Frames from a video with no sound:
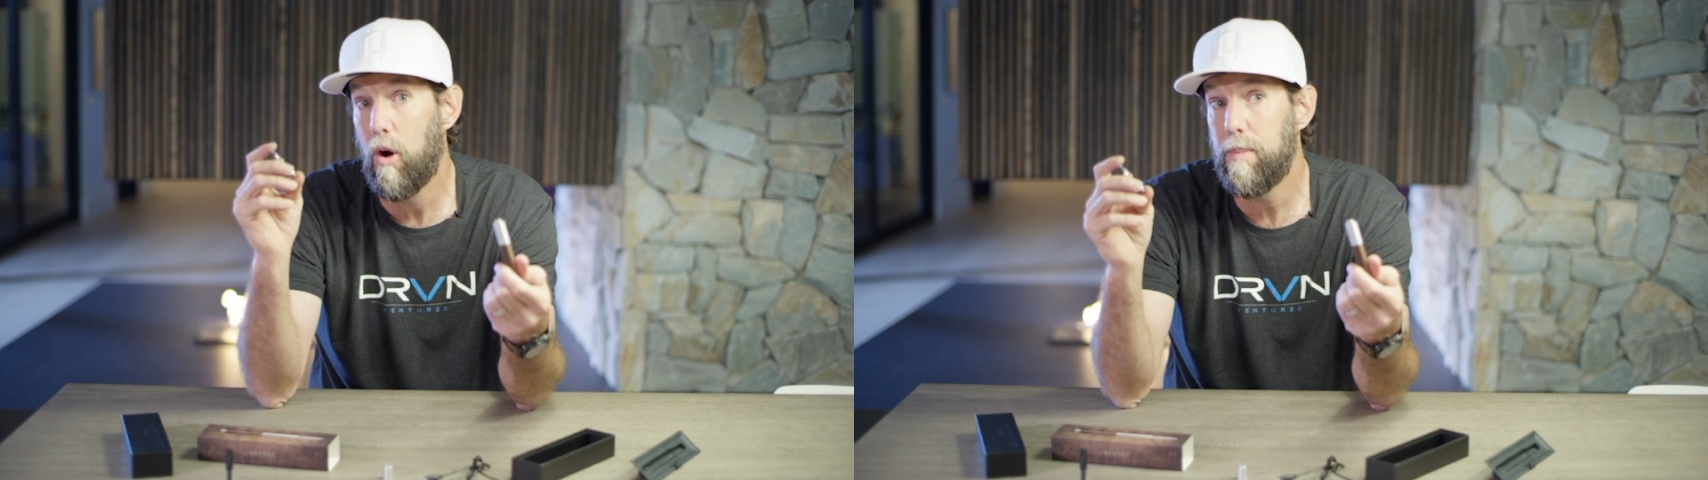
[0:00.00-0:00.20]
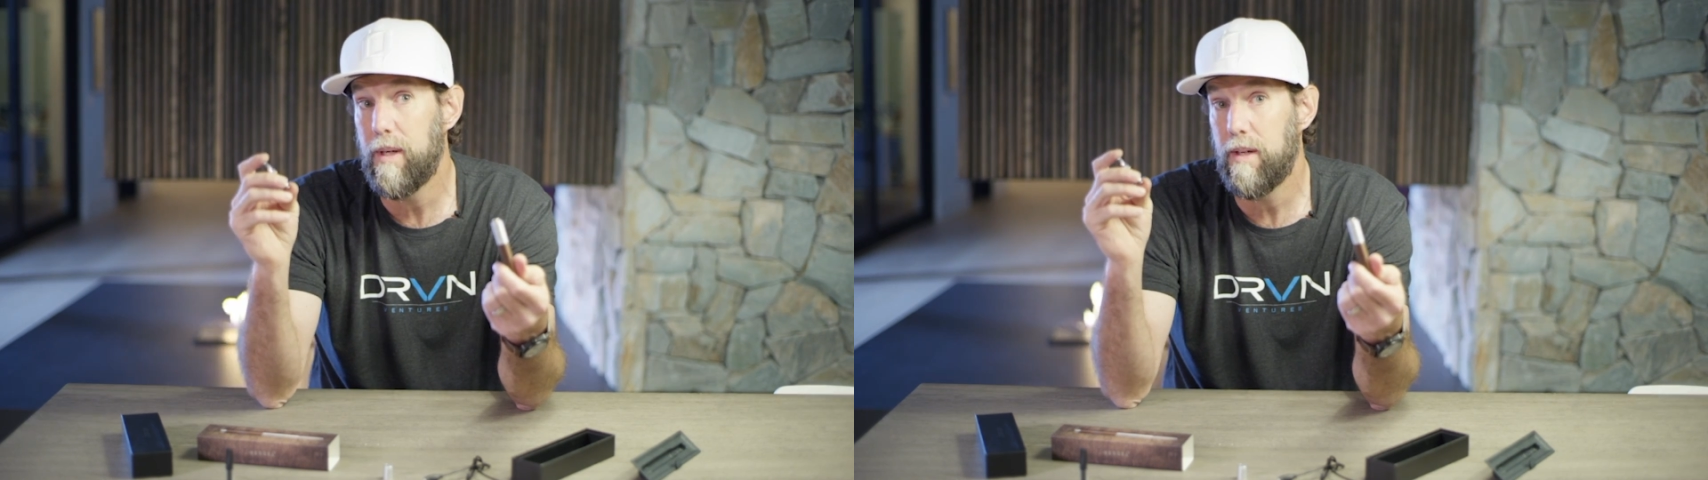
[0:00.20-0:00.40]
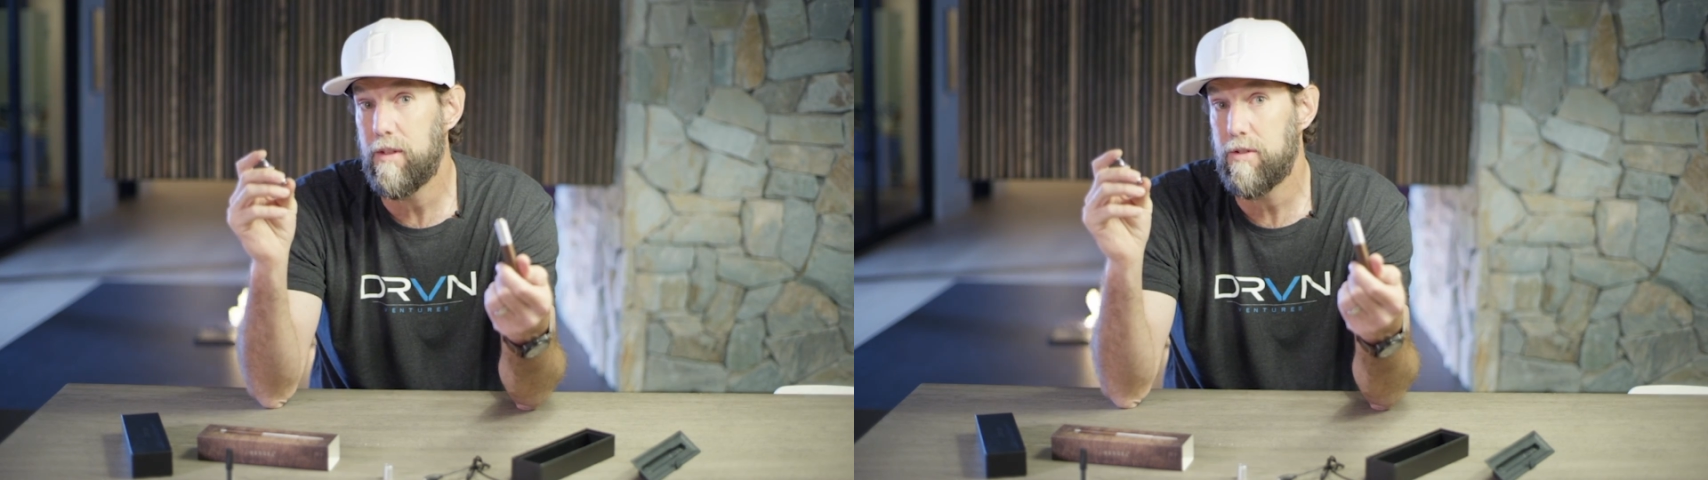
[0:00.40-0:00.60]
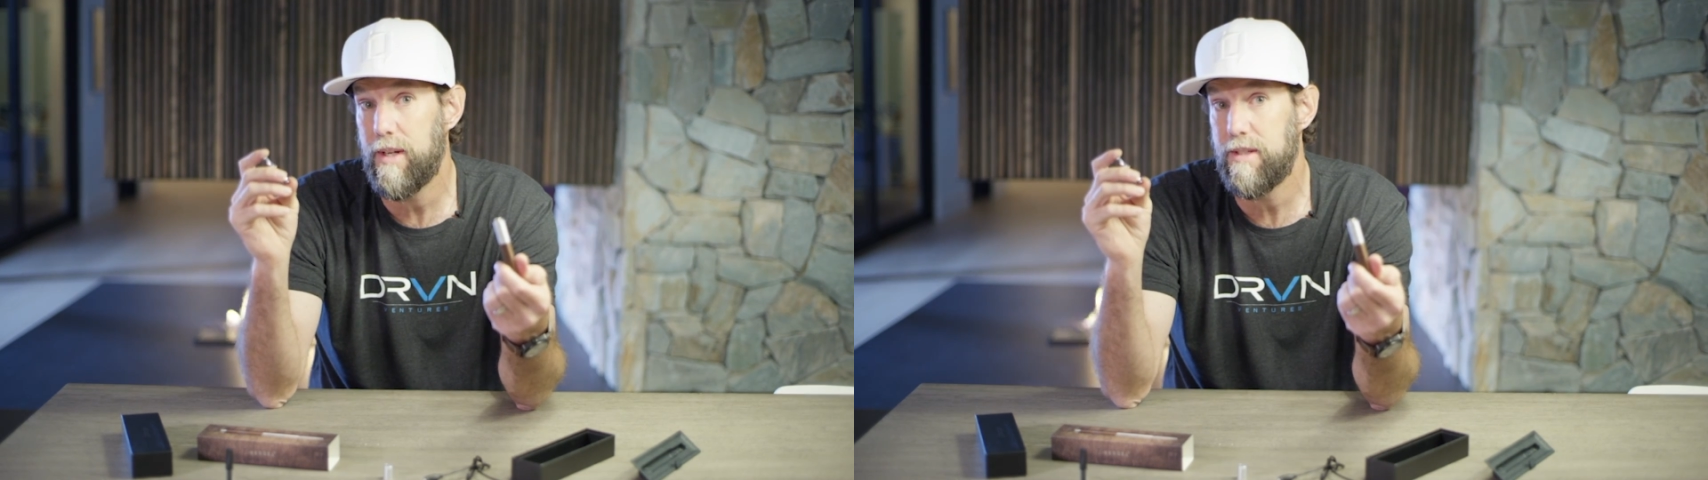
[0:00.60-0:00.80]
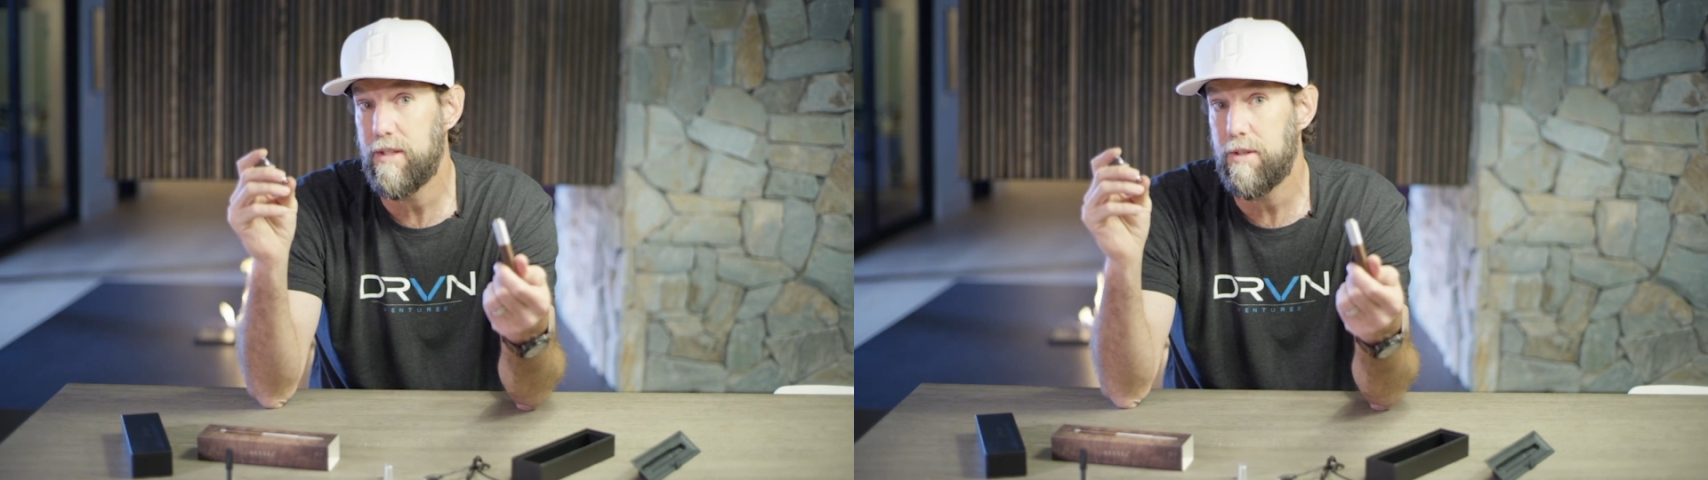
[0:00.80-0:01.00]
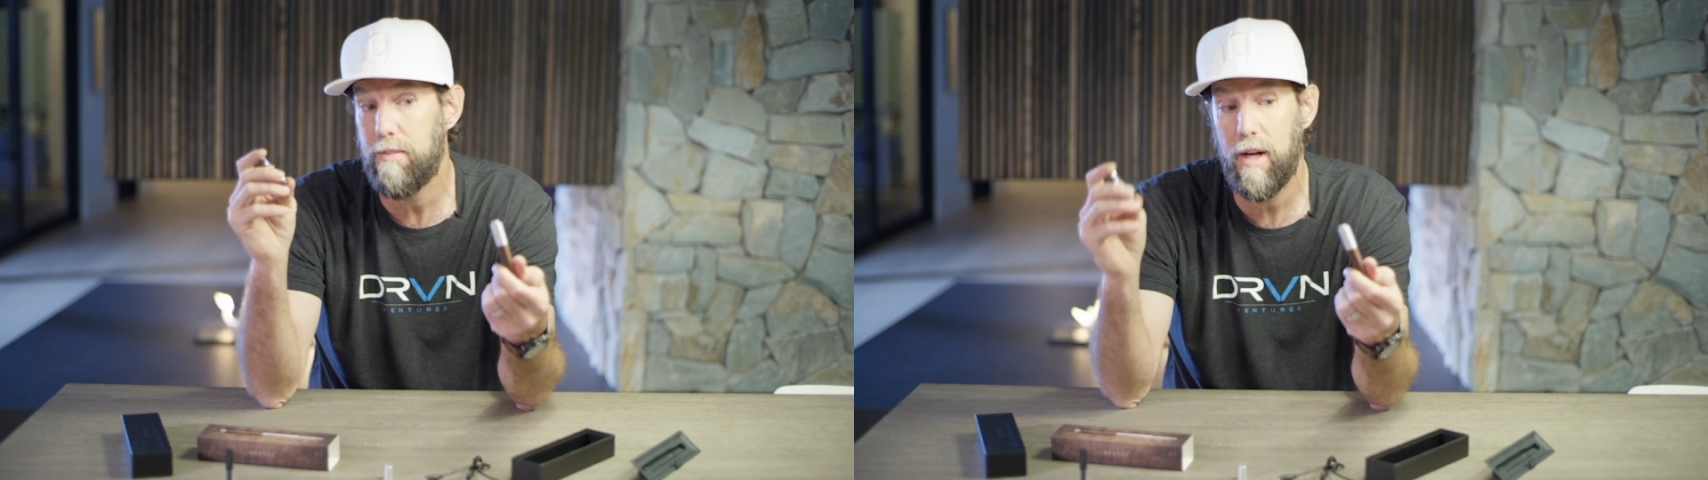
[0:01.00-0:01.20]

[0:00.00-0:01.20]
opening of the transition